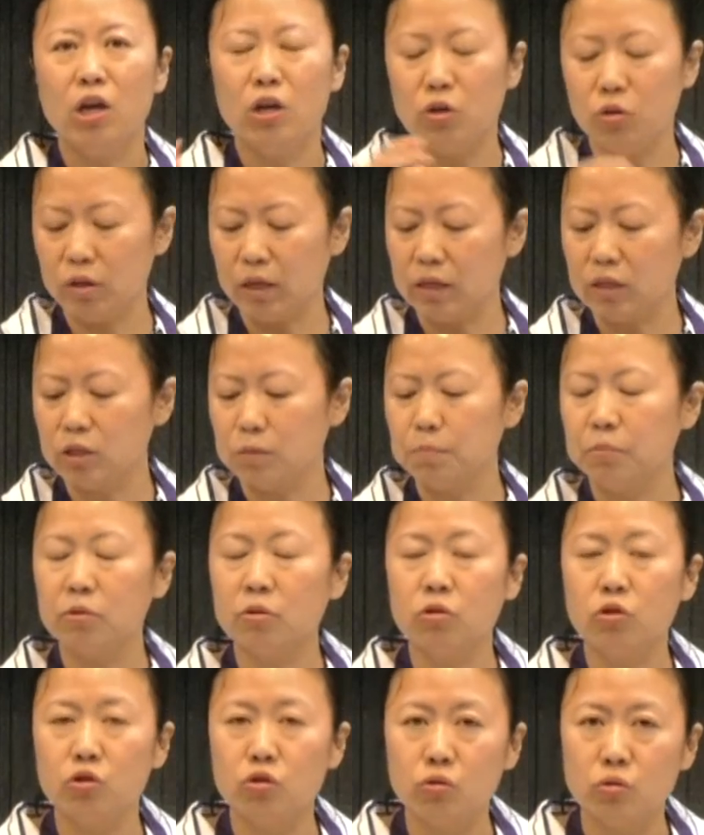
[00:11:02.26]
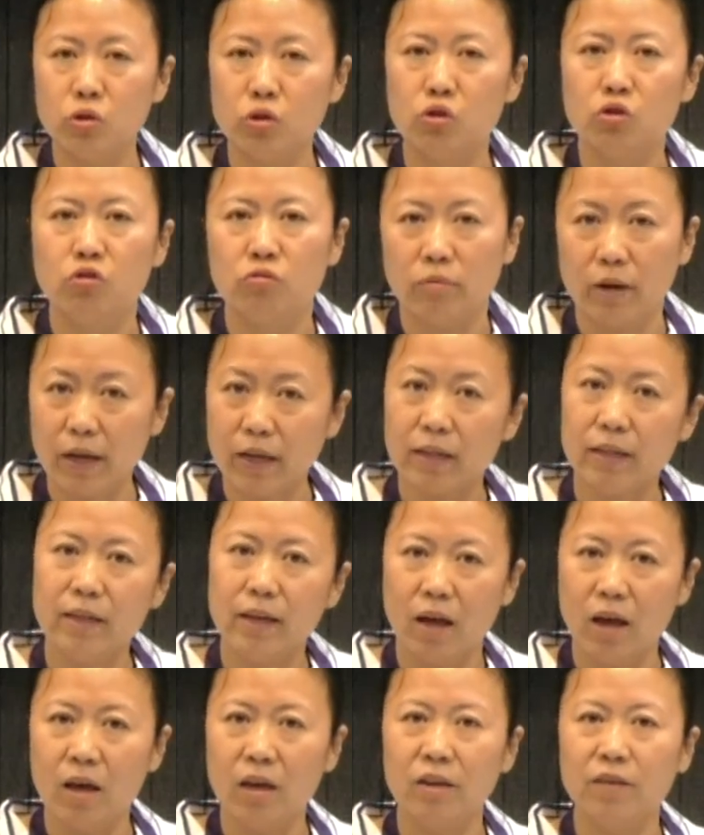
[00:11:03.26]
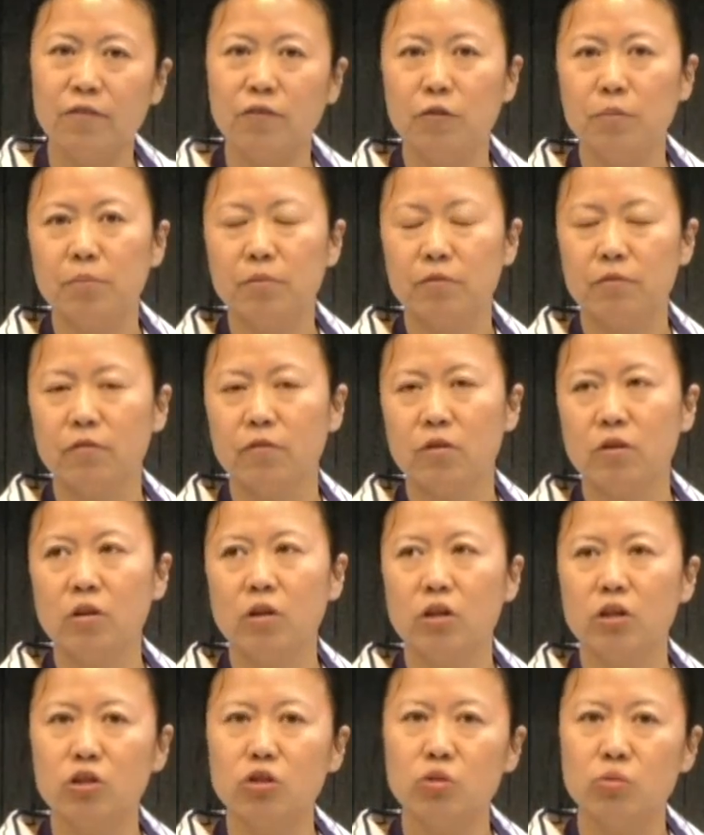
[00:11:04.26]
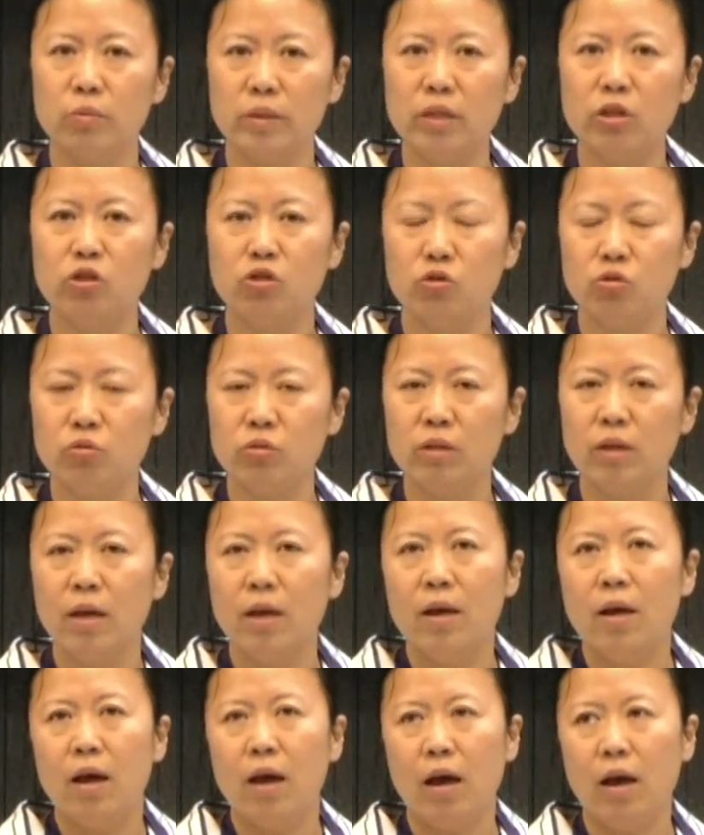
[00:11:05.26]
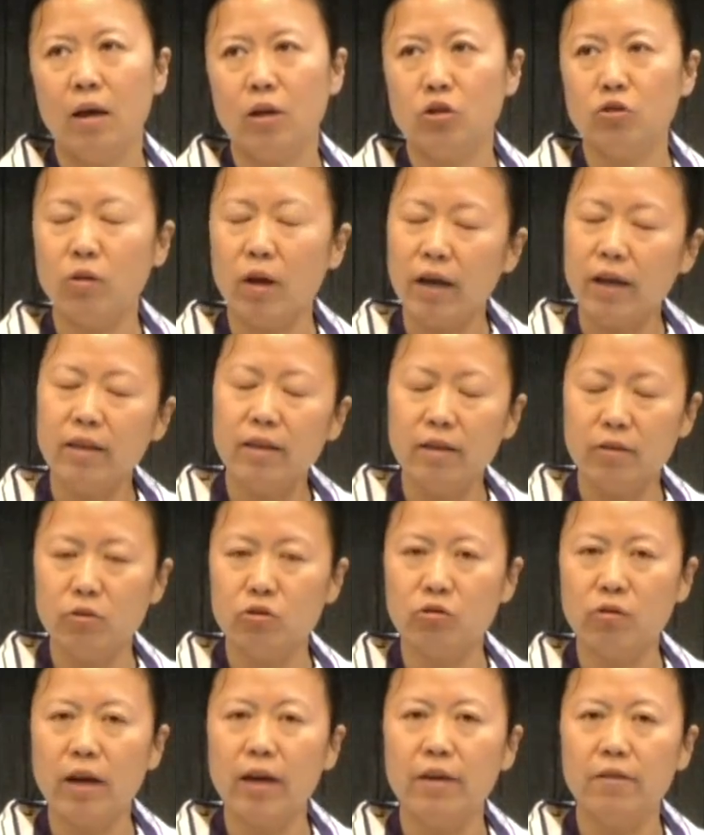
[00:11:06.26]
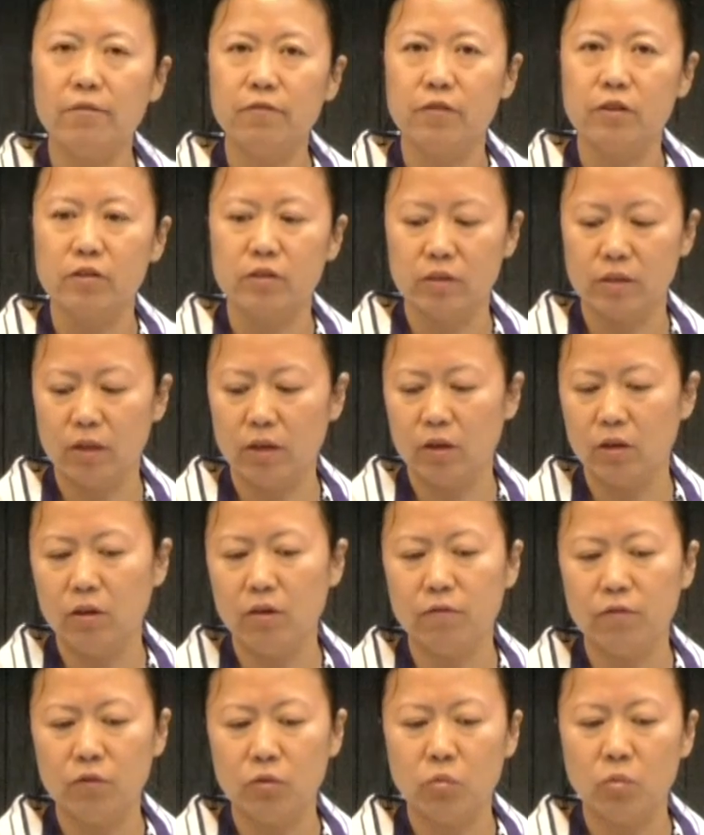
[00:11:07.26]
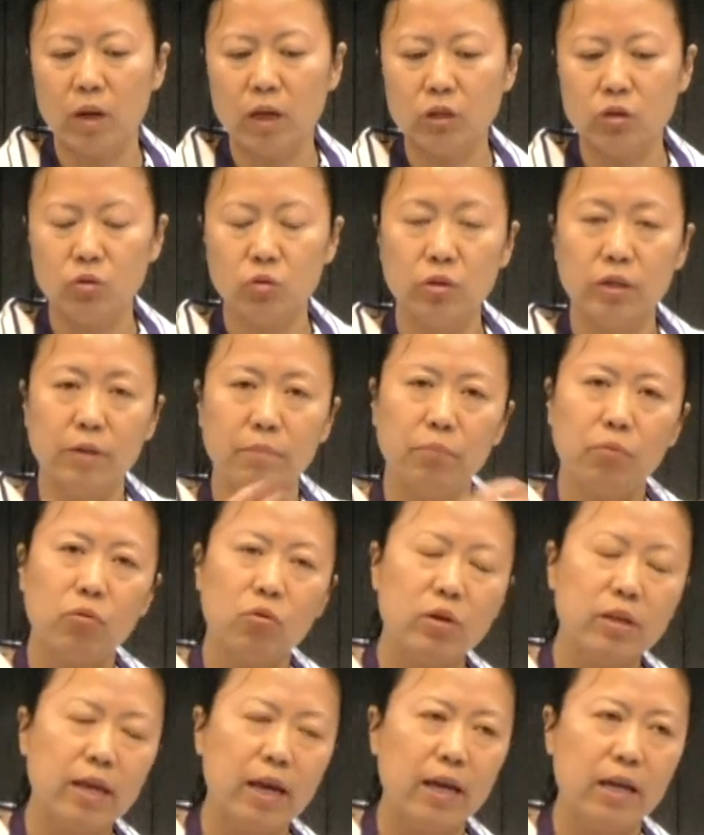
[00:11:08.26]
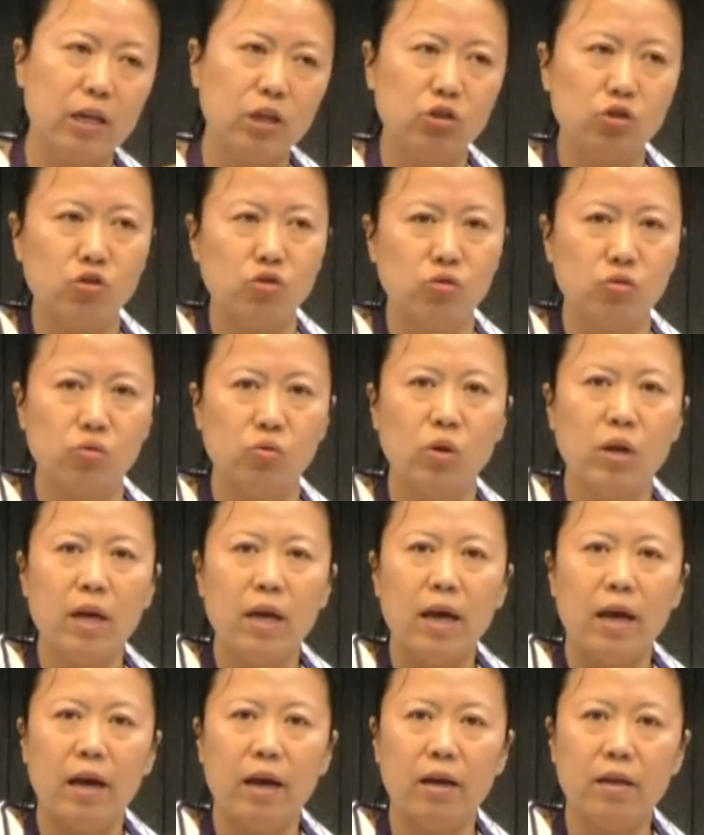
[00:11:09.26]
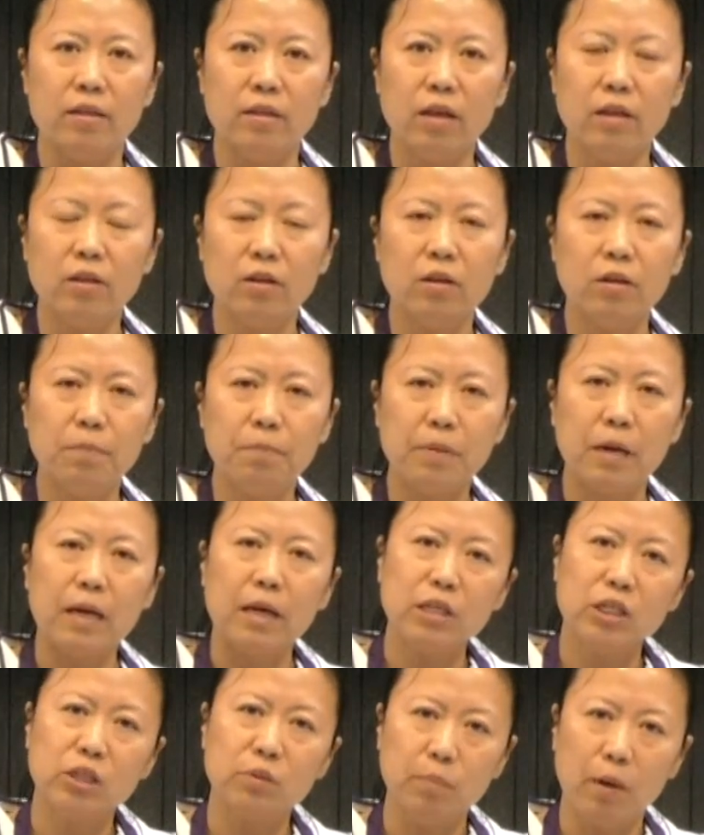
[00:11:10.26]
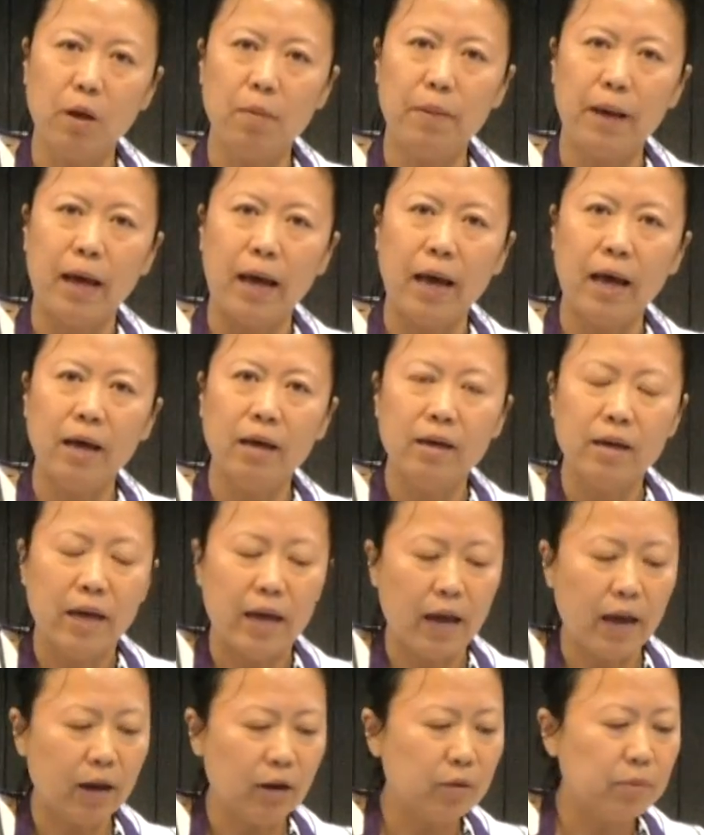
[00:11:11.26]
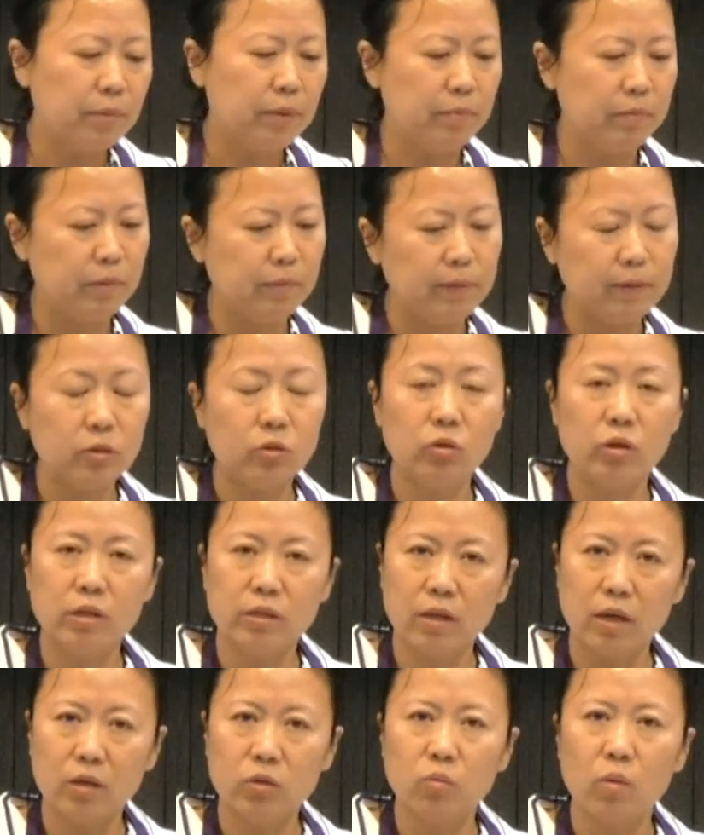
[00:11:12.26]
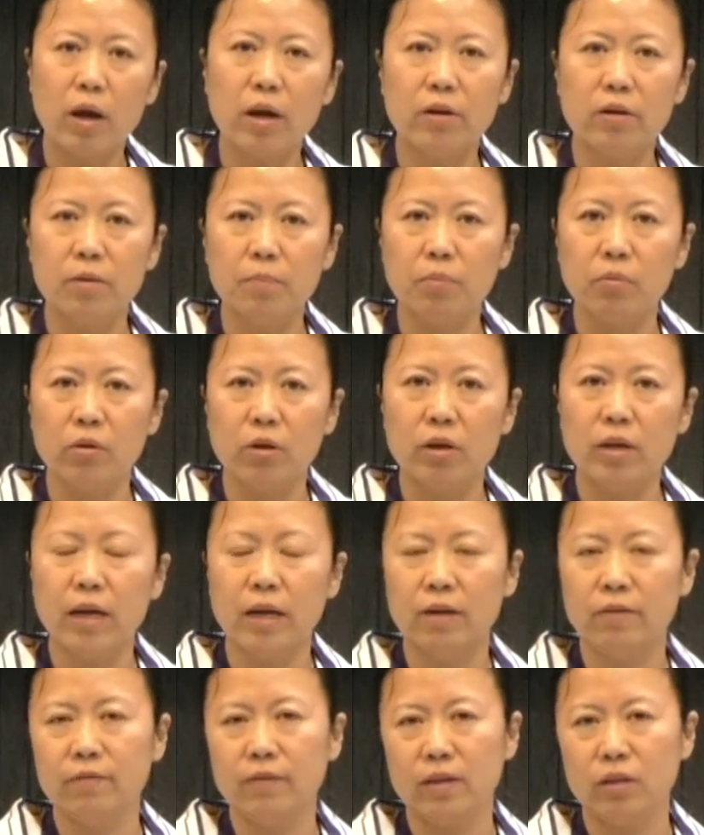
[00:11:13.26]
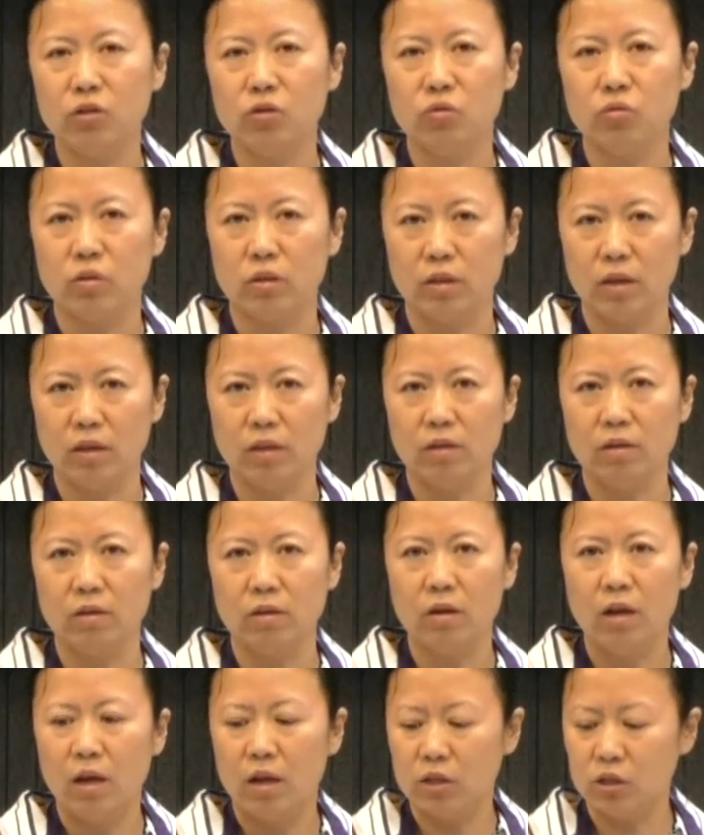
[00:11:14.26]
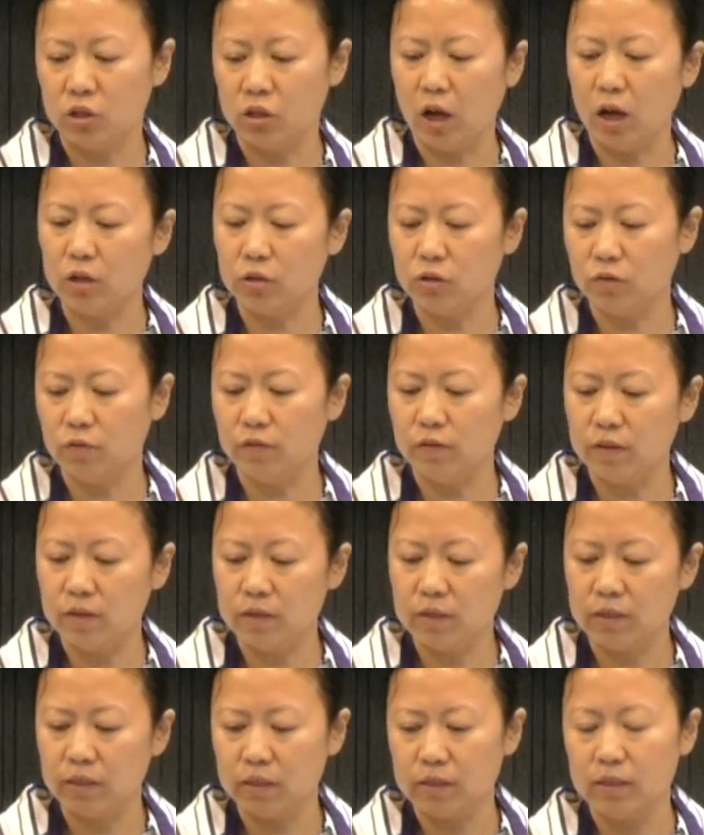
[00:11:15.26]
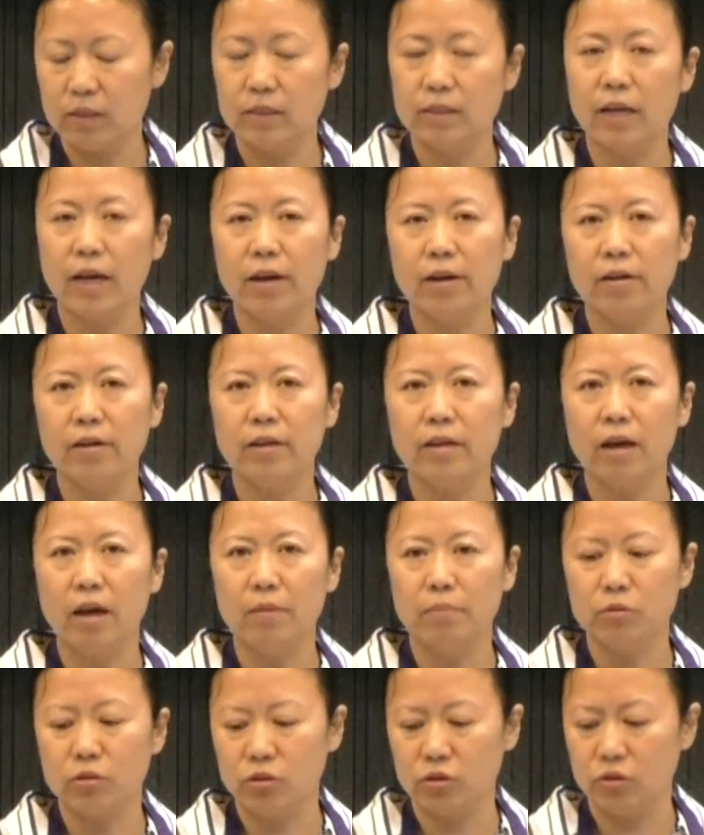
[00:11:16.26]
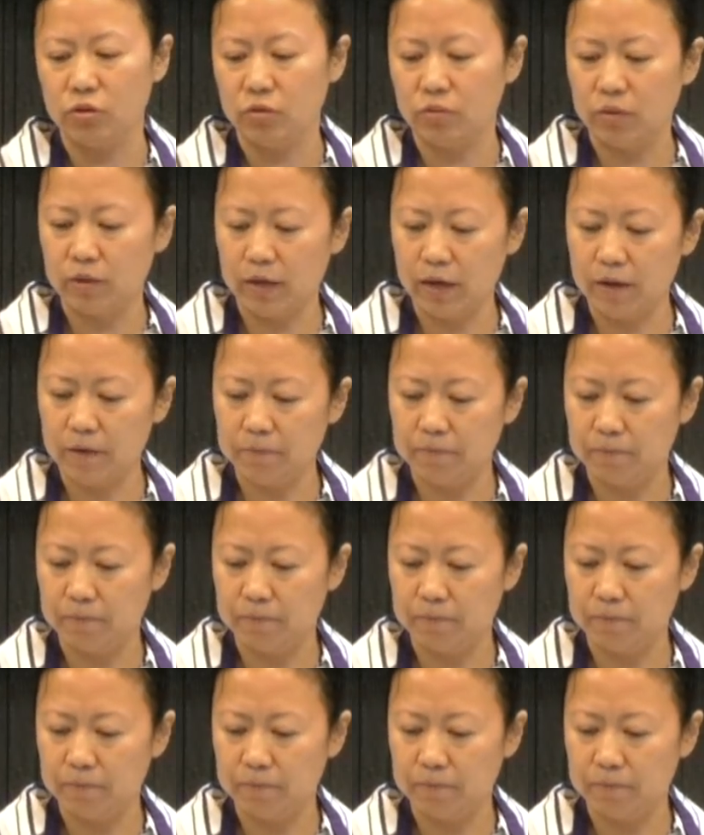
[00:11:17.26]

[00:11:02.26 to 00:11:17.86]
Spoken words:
You can just pour juice directly on if you prefer a sweet juice. Try it first. And then if you want to, you can pour that into another small pot, add a little bit, maybe soy sauce, water, boil kind of into another sauce over this. It's entirely up to you, okay?